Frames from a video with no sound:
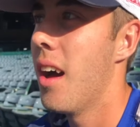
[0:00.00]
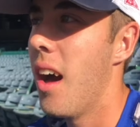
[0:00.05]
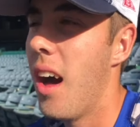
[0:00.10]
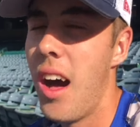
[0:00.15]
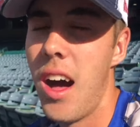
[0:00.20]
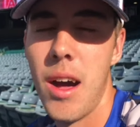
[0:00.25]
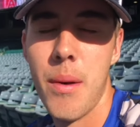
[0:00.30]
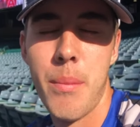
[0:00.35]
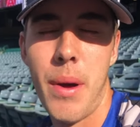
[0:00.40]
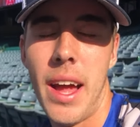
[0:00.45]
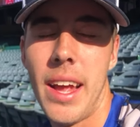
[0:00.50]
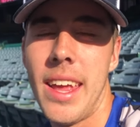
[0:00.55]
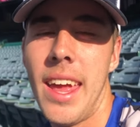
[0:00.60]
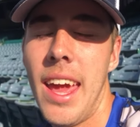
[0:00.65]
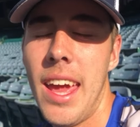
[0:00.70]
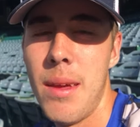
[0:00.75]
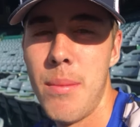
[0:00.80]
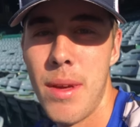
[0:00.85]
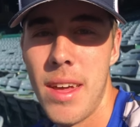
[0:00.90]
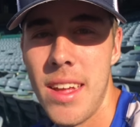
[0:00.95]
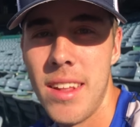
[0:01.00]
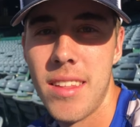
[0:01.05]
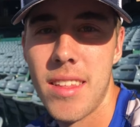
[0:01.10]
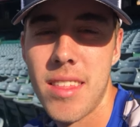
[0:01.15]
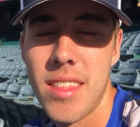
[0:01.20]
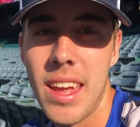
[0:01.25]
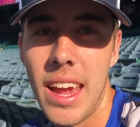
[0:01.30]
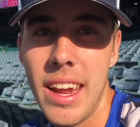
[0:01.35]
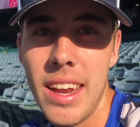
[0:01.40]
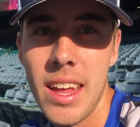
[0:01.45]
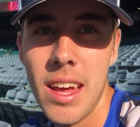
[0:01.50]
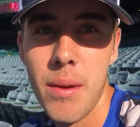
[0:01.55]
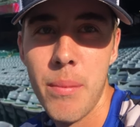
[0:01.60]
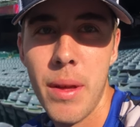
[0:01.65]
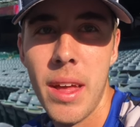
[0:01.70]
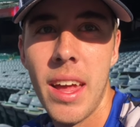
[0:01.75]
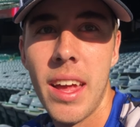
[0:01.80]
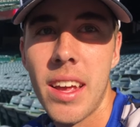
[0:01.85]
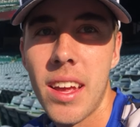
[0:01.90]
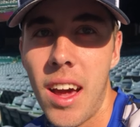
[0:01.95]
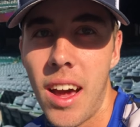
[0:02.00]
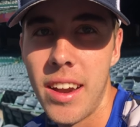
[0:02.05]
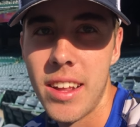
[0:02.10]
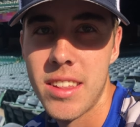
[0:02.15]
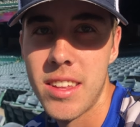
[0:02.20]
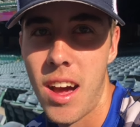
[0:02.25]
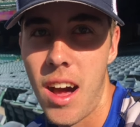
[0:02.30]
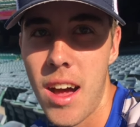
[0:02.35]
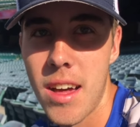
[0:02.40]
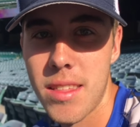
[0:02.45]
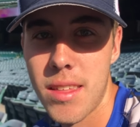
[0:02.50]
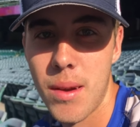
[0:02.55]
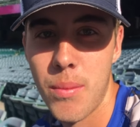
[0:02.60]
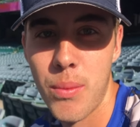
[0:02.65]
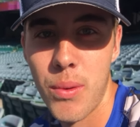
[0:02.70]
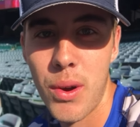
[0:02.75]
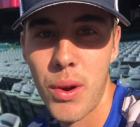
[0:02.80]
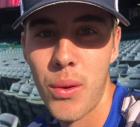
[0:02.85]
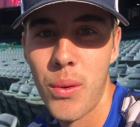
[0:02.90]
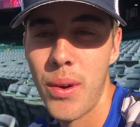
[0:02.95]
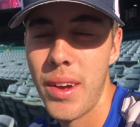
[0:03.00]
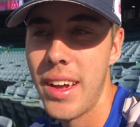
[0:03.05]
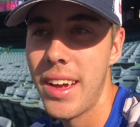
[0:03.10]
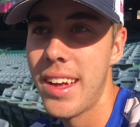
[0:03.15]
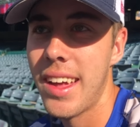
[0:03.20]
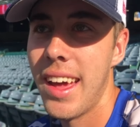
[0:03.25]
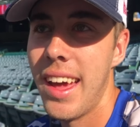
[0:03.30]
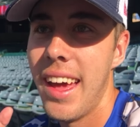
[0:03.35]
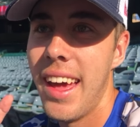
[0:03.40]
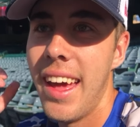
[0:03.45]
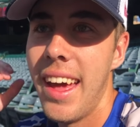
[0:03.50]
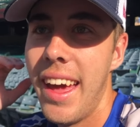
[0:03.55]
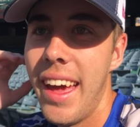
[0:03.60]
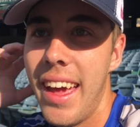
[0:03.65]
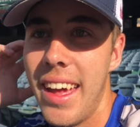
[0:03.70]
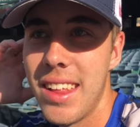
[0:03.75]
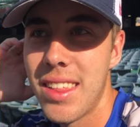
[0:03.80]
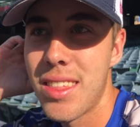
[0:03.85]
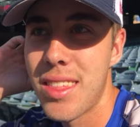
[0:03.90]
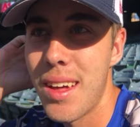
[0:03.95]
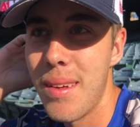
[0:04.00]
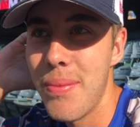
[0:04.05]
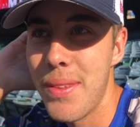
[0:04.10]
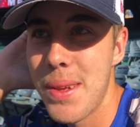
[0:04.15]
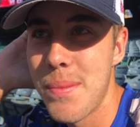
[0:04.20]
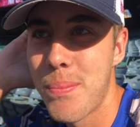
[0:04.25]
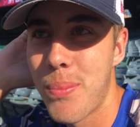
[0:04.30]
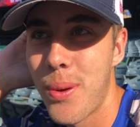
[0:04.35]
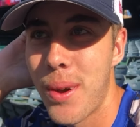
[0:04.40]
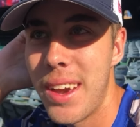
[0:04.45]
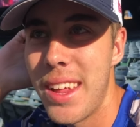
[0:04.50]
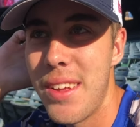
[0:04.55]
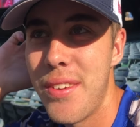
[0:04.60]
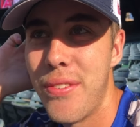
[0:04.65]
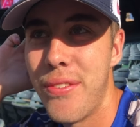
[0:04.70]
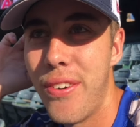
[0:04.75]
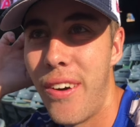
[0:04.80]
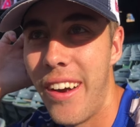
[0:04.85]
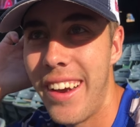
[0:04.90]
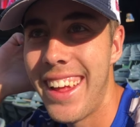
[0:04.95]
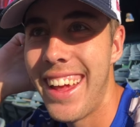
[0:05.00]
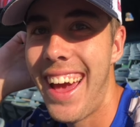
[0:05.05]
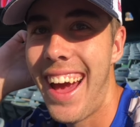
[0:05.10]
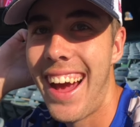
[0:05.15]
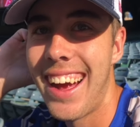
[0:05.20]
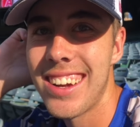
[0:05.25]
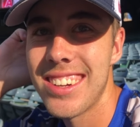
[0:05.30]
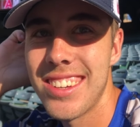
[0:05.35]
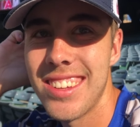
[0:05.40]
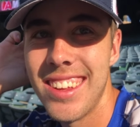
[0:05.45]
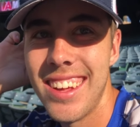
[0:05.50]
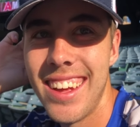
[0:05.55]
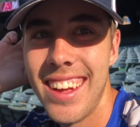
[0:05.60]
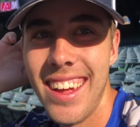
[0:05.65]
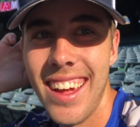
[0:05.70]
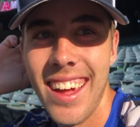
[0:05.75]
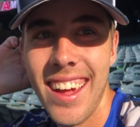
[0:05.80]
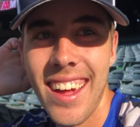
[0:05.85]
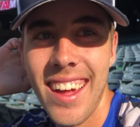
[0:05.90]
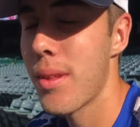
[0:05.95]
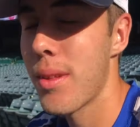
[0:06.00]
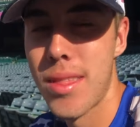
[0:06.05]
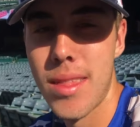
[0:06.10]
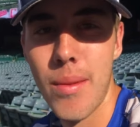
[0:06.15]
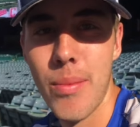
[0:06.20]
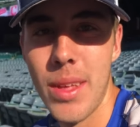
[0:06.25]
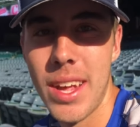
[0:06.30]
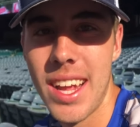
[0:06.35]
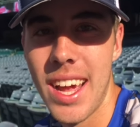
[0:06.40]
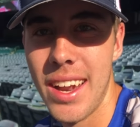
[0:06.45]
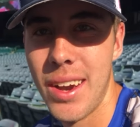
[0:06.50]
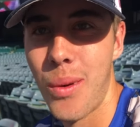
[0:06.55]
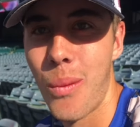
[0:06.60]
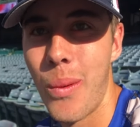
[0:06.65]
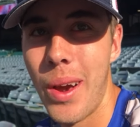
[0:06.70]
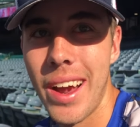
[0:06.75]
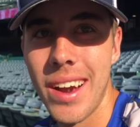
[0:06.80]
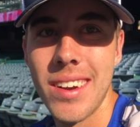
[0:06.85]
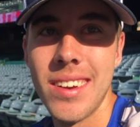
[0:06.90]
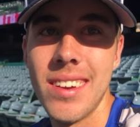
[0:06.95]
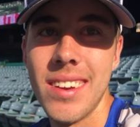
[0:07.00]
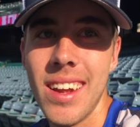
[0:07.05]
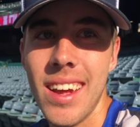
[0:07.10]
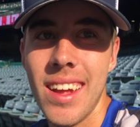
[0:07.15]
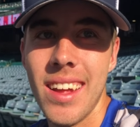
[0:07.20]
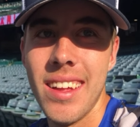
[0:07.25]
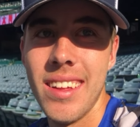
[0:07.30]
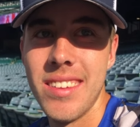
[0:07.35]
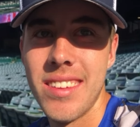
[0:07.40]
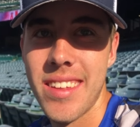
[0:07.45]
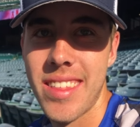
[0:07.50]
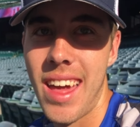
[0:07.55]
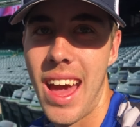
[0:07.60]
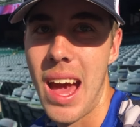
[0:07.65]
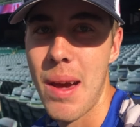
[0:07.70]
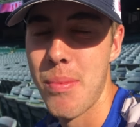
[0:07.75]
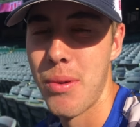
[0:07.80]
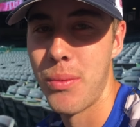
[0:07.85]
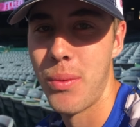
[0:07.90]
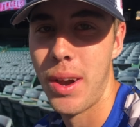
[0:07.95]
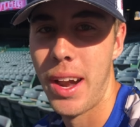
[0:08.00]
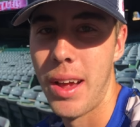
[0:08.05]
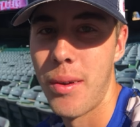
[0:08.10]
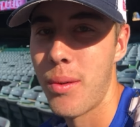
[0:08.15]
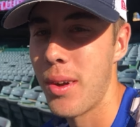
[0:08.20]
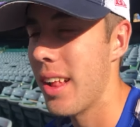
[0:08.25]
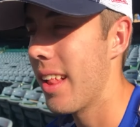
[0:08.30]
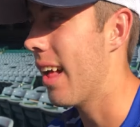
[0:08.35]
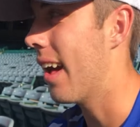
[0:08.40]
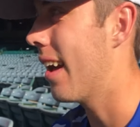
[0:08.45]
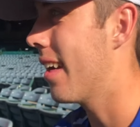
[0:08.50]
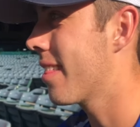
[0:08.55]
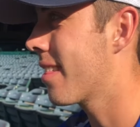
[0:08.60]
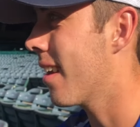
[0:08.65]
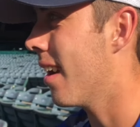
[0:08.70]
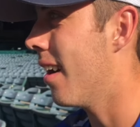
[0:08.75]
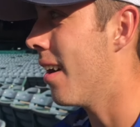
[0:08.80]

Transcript: I came in the stadium, got a toss up real quick, and something pretty funny, actually. Something kind of weird just happened, what I realized.